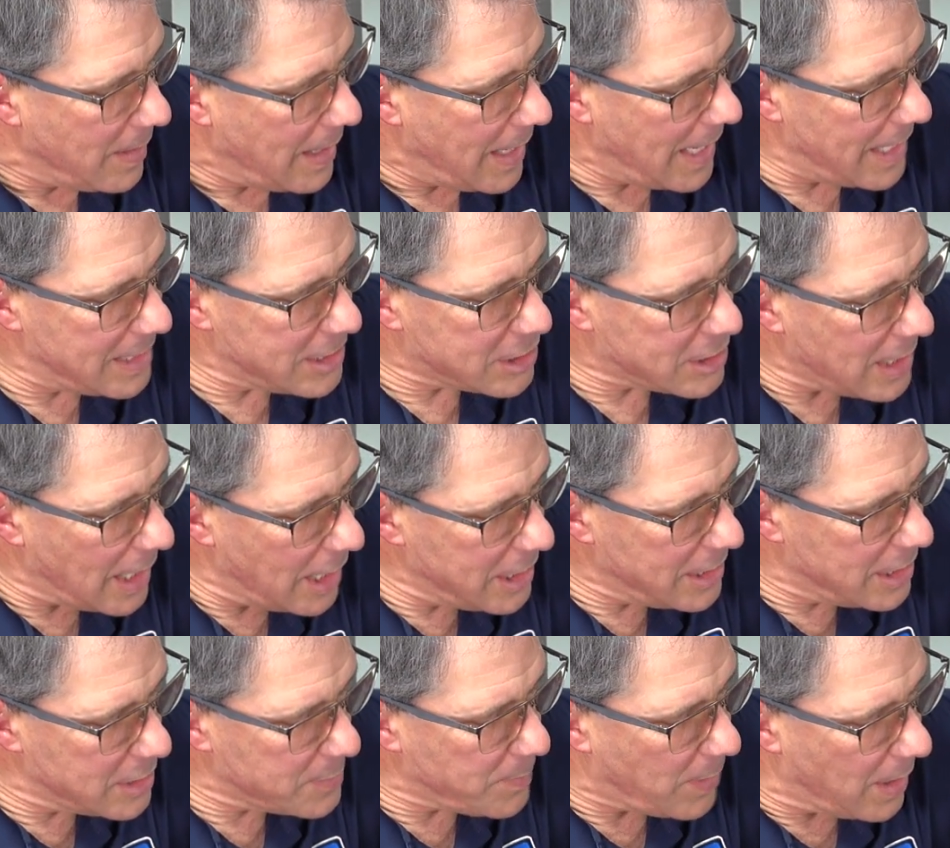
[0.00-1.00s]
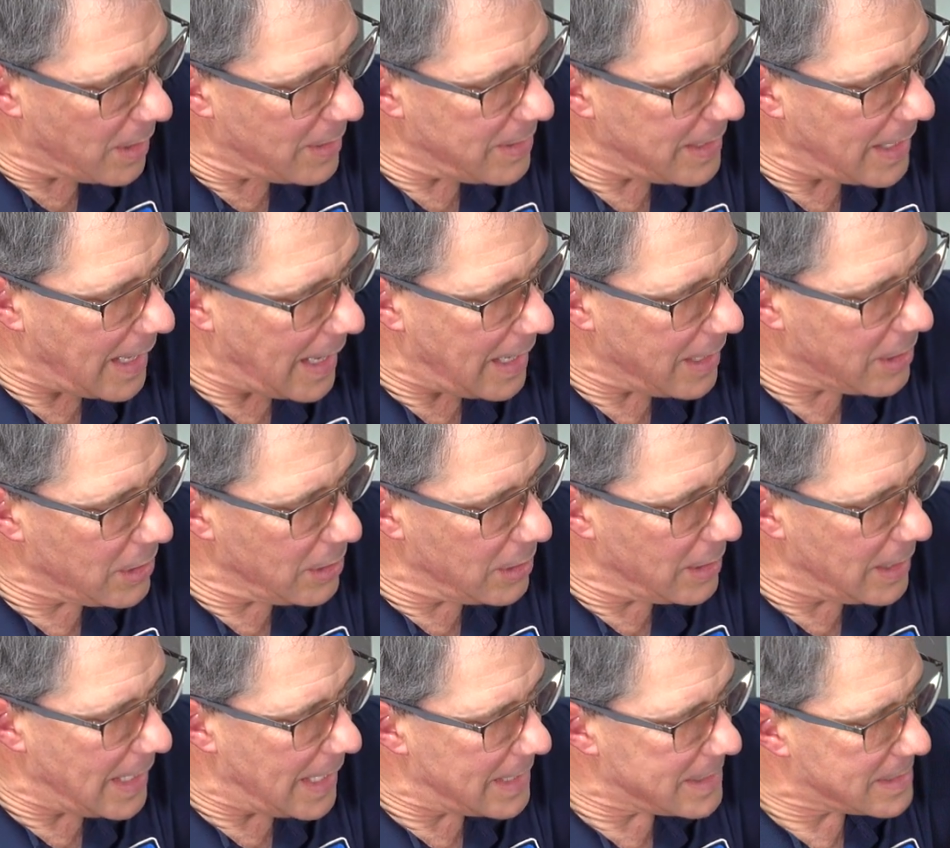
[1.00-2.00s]
Inside this part of the
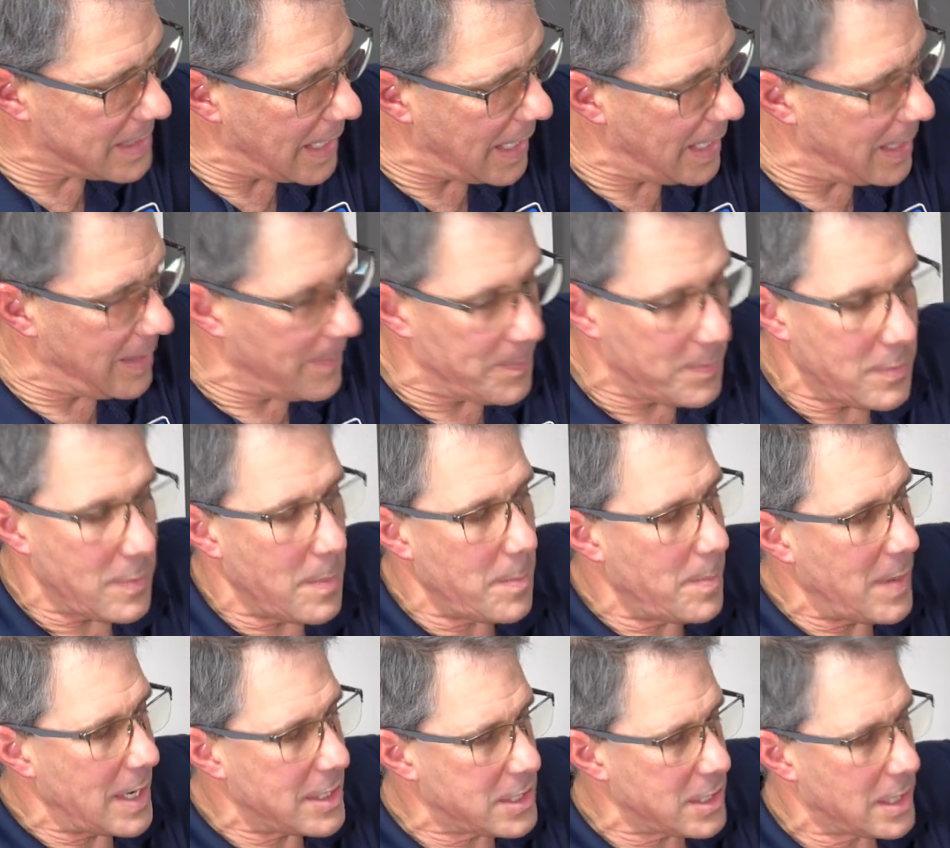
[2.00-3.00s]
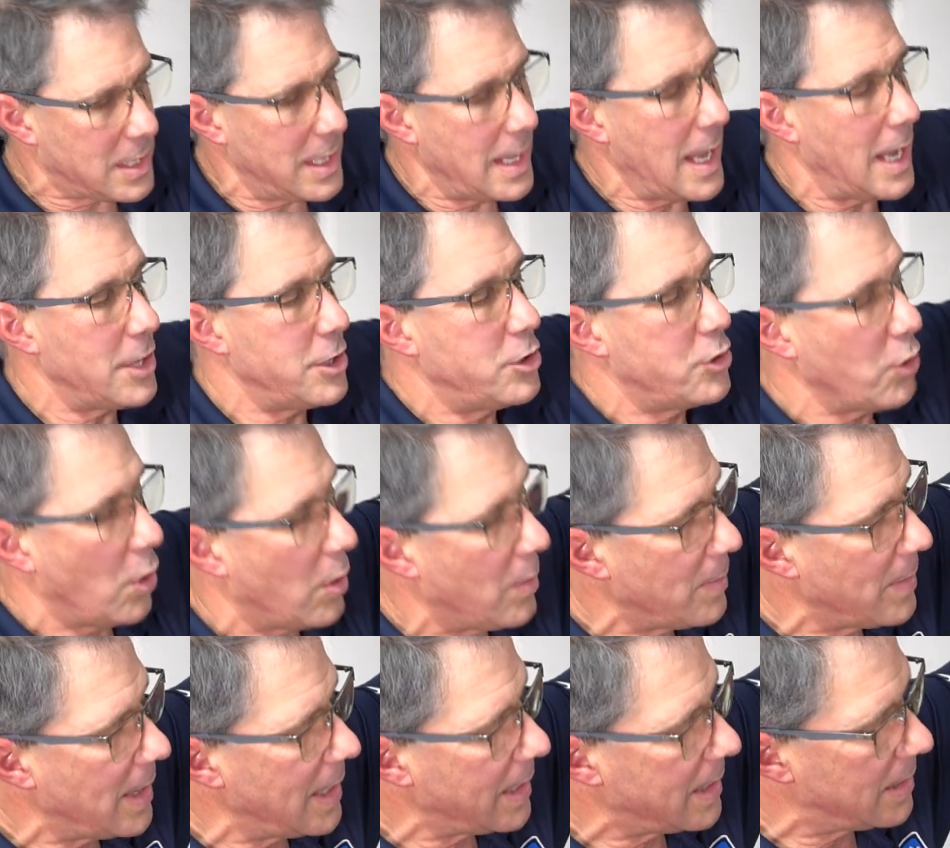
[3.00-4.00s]
ankle is a basically a dome
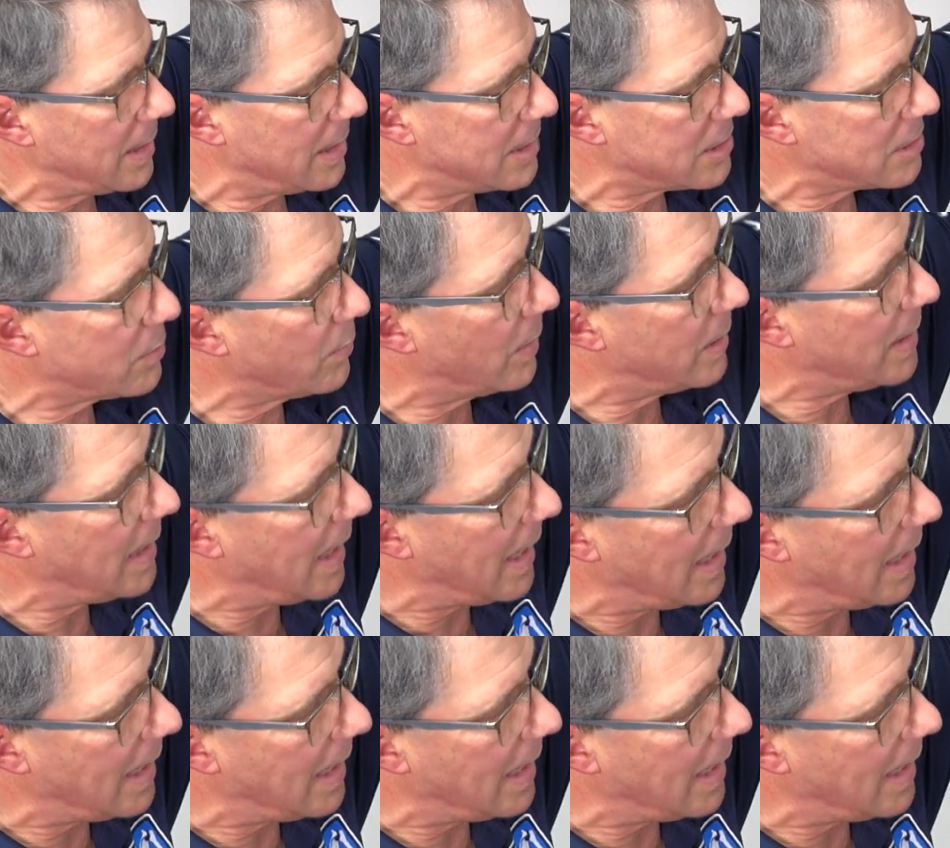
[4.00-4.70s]
like this where the